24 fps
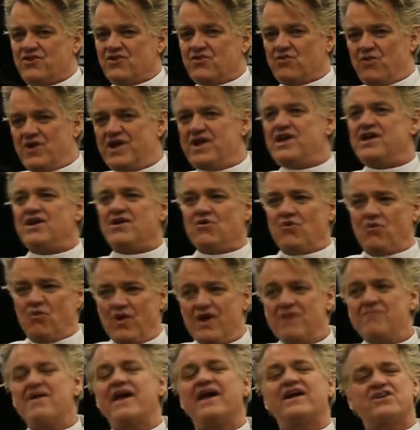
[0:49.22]
we
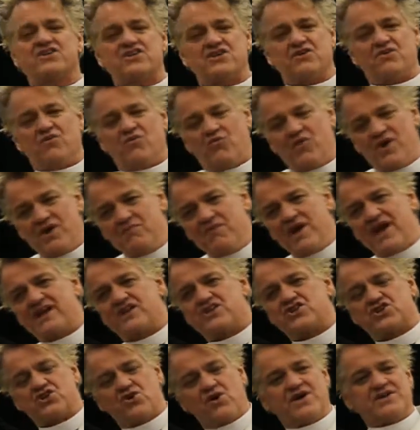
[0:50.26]

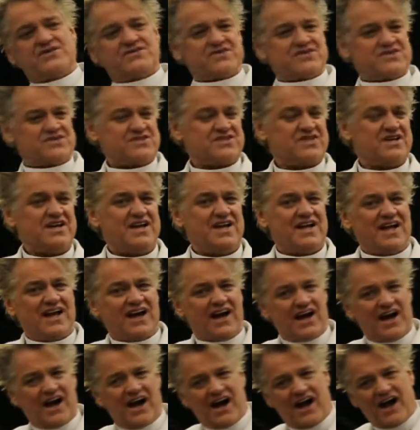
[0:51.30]
make choices
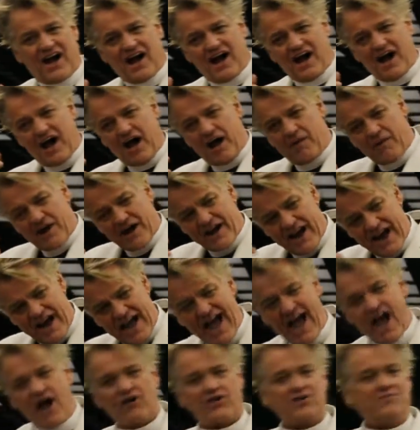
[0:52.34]
about
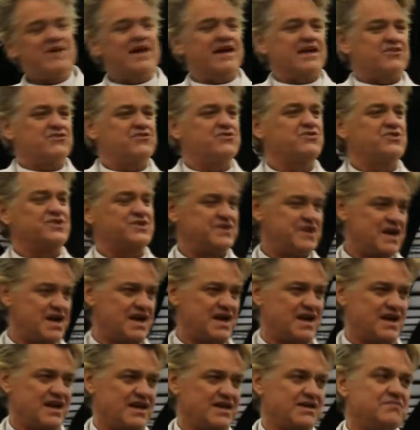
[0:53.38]
how to make it through the
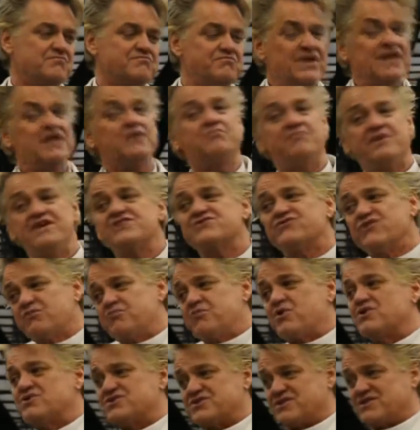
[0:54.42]
day, being a peaceful
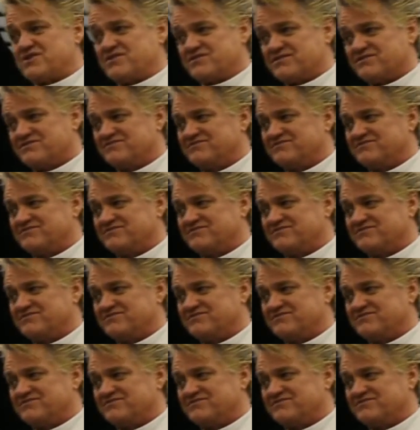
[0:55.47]
person.